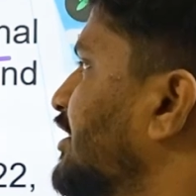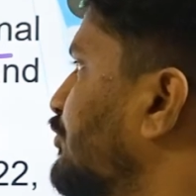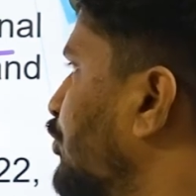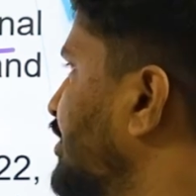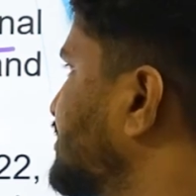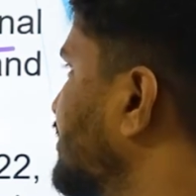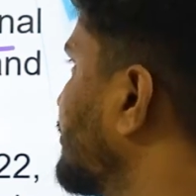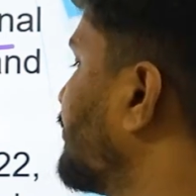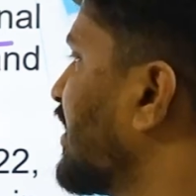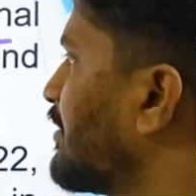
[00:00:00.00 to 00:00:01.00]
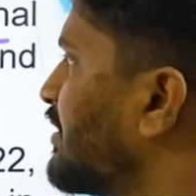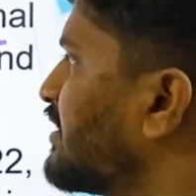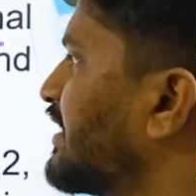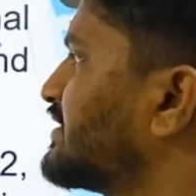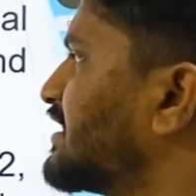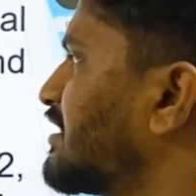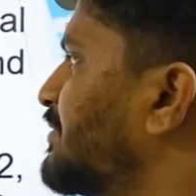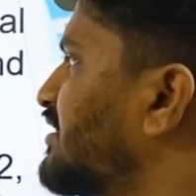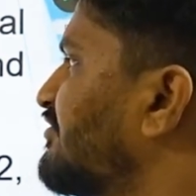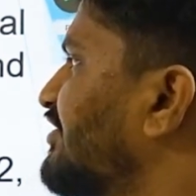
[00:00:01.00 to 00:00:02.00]
invoicing, payment, and
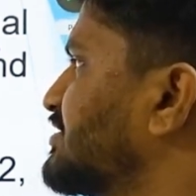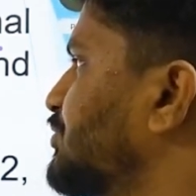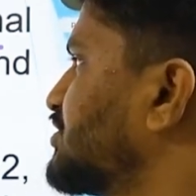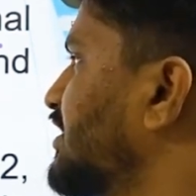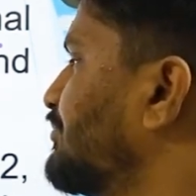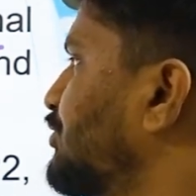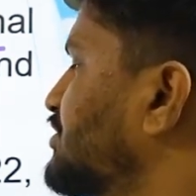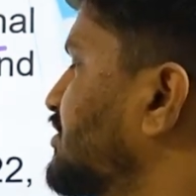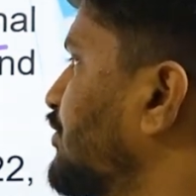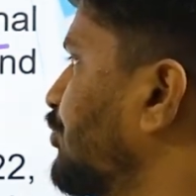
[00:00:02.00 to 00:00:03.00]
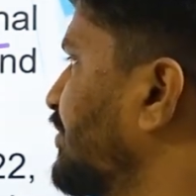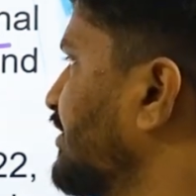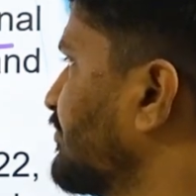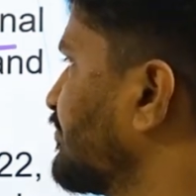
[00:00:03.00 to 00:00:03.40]
settlement of exports and imports in the rupee.